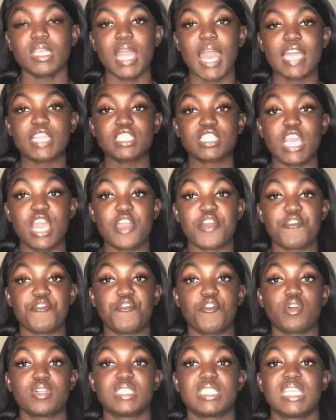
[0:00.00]
I just can't
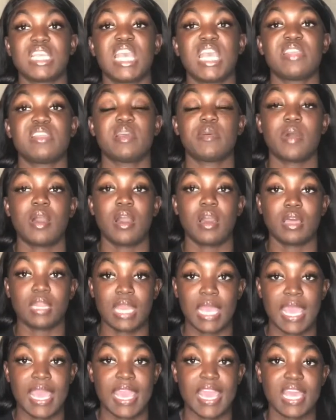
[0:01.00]
afford to keep them on
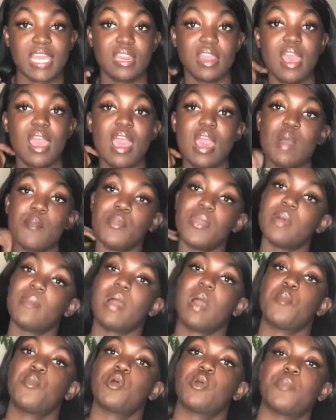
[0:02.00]
hand. But
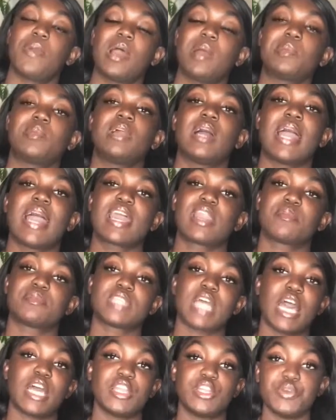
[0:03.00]
my more popular items
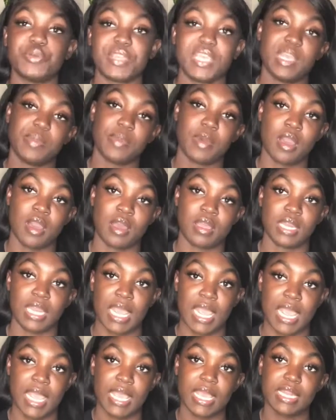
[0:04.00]
I do keep on
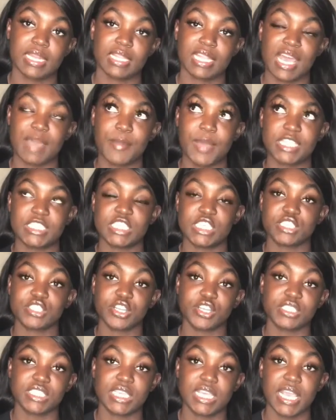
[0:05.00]
hand, like my six
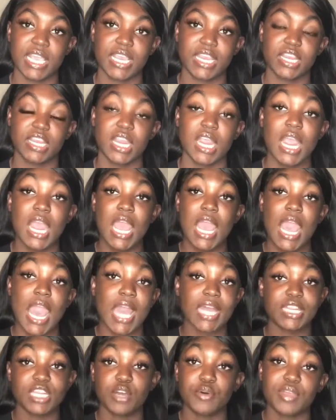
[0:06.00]
thirteen here
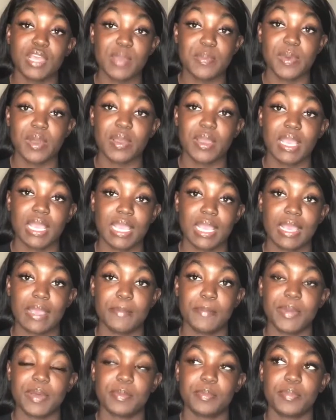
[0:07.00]
I don't keep on
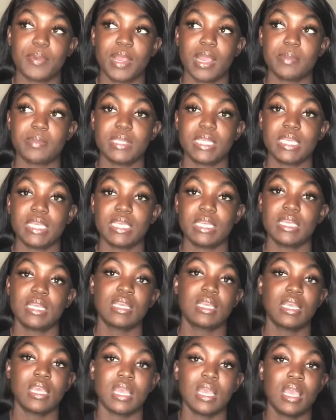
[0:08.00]
hand, but probably
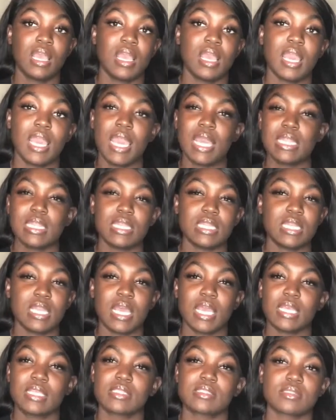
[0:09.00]
in the
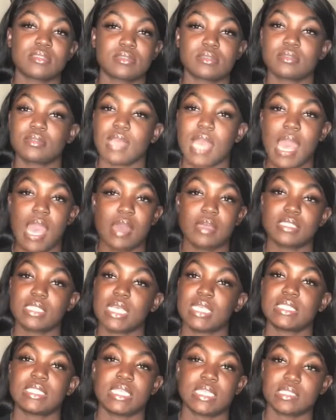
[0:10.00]
next, I'll
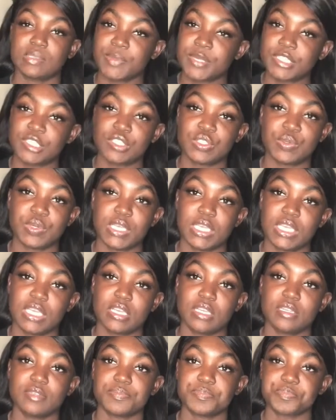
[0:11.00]
say six months to a
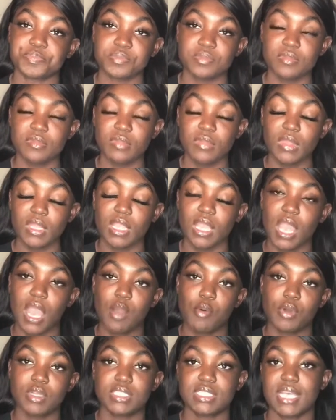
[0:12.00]
year, I
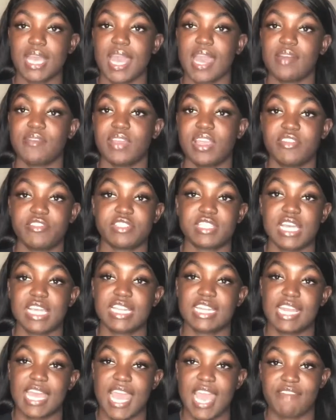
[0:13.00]
want to have
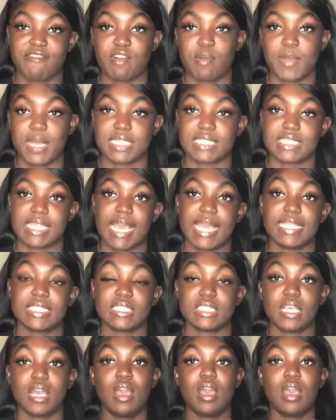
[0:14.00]
everything that I have on my site